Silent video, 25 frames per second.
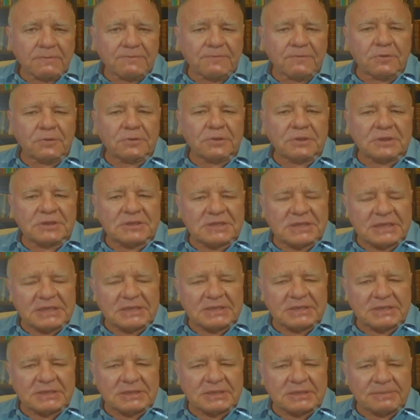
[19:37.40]
For the
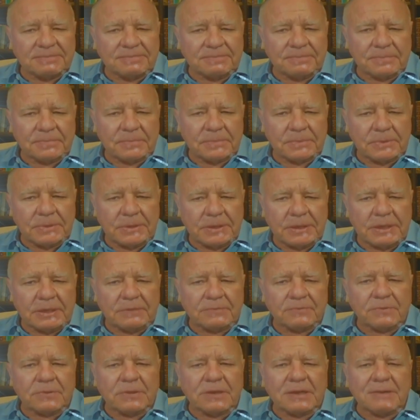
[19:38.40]
system,
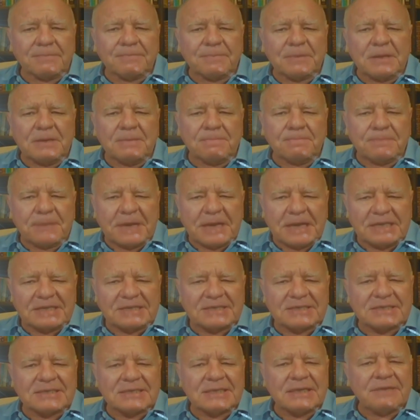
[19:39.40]
it would have been
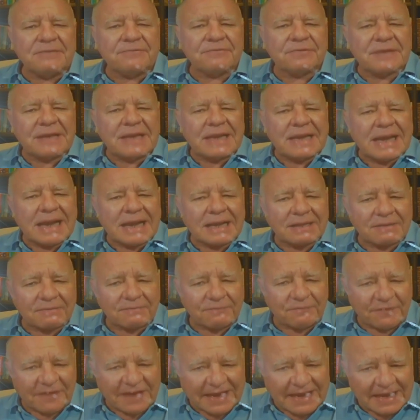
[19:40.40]
best if they
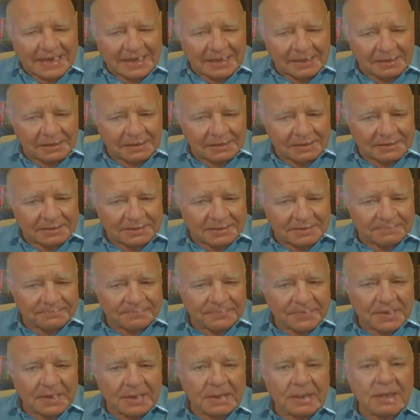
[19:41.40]
had failed.
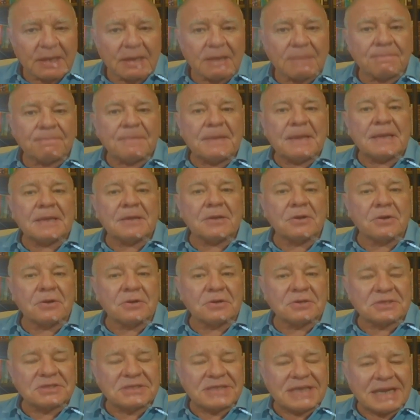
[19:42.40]
Right.
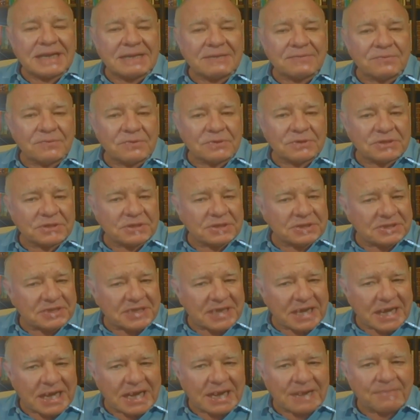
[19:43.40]
Because that was a
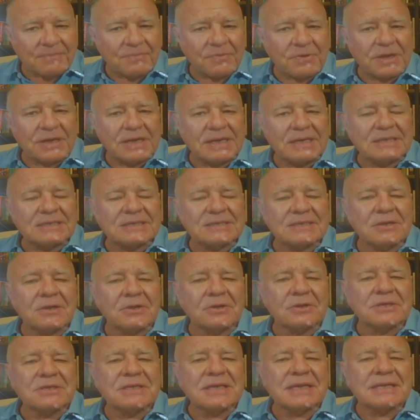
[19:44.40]
time when it's
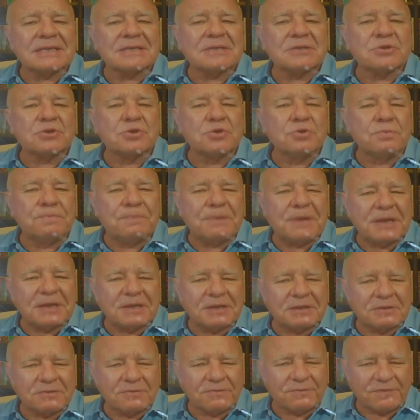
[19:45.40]
not yet too
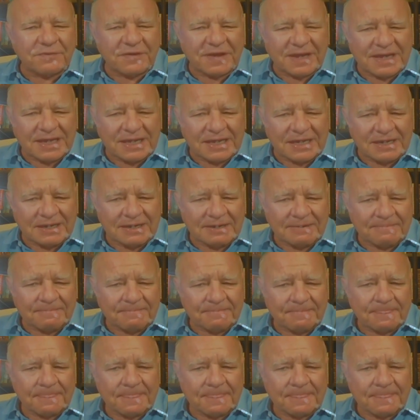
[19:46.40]
big to fail.